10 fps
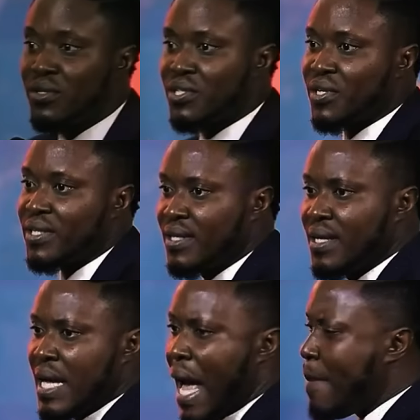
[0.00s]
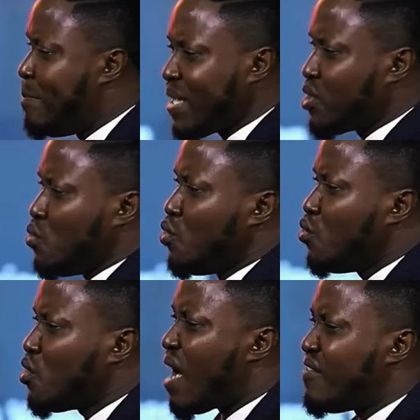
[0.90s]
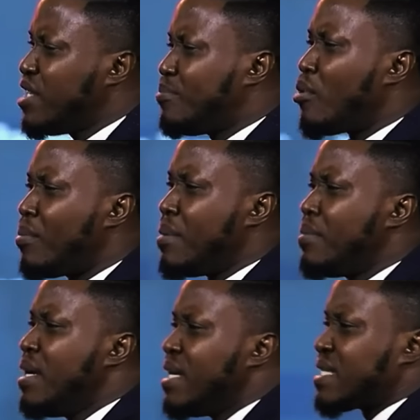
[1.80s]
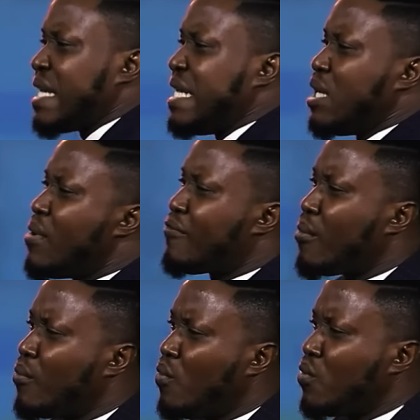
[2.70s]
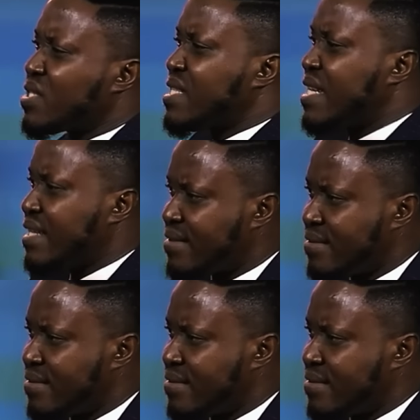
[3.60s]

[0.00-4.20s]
the screen, I bet you will not have any problem staying away from sin.